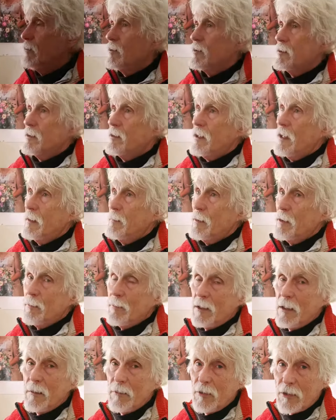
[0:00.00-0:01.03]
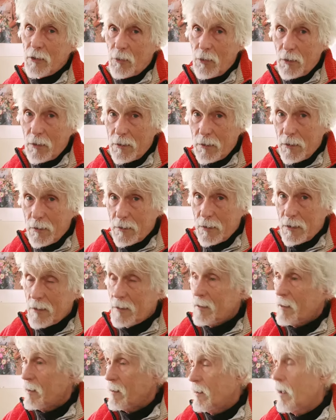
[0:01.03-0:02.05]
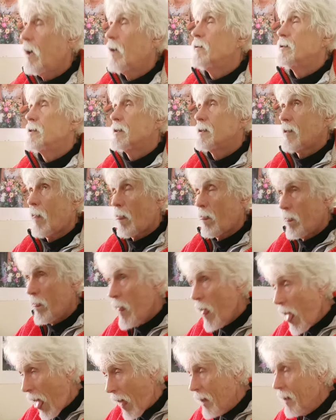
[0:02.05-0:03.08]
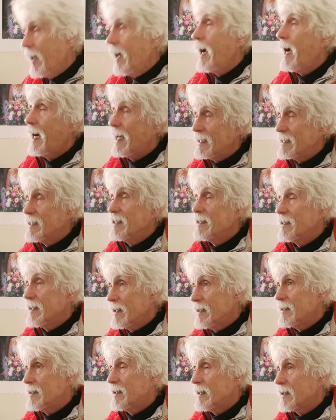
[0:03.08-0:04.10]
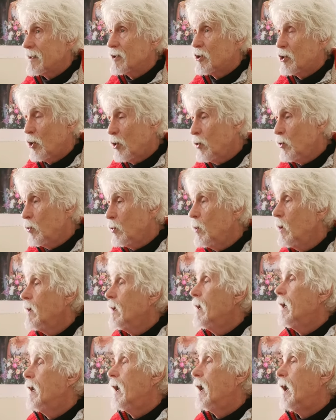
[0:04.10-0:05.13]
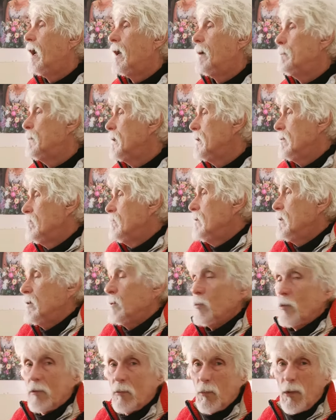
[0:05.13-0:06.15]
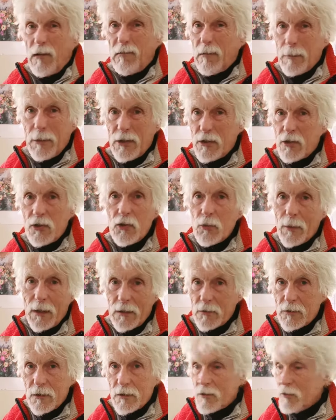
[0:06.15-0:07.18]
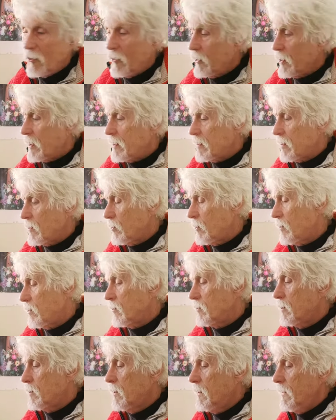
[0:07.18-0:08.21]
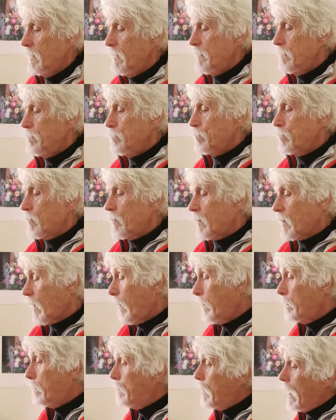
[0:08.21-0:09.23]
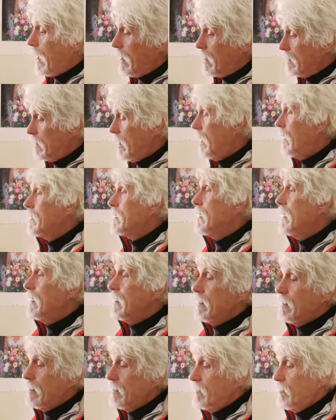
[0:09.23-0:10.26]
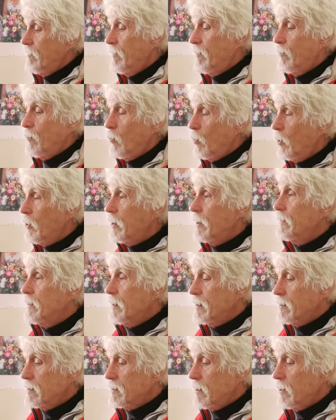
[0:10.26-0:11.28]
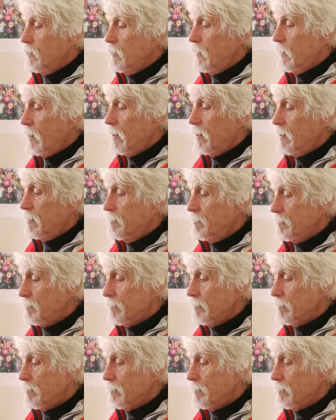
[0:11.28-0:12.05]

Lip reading: was the same image quality as the Z6 II, it really wouldn't worry me too much. It's not the end of the world. But again, from what I've done so far,